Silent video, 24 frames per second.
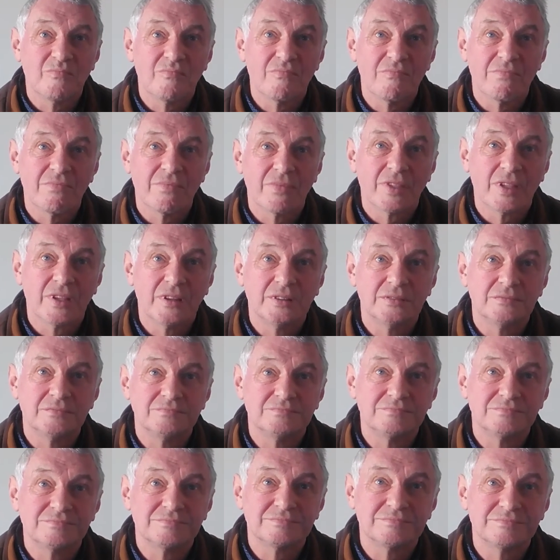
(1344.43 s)
Yes,
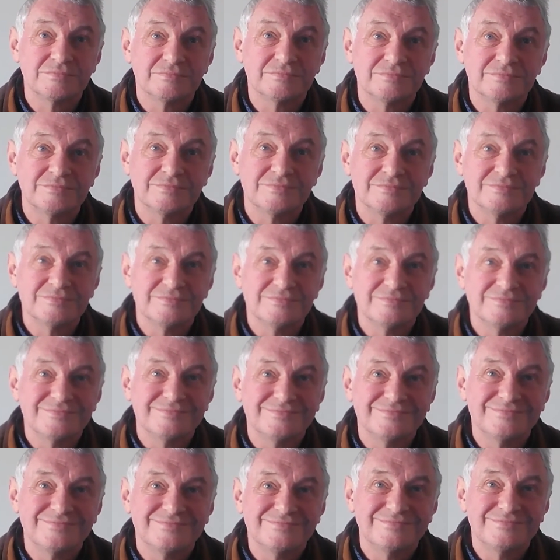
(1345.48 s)
they're always going after the
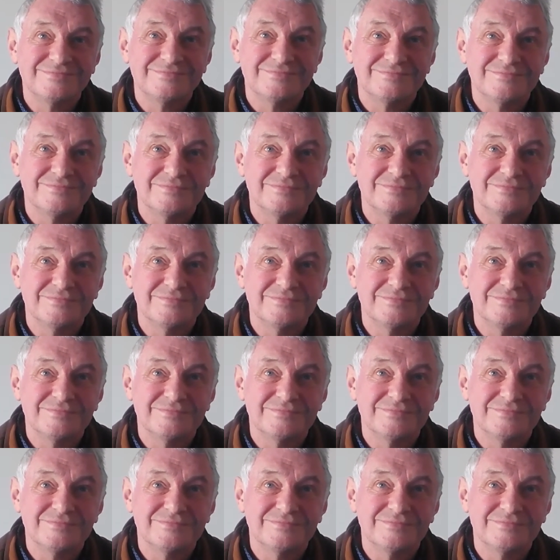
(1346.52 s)
children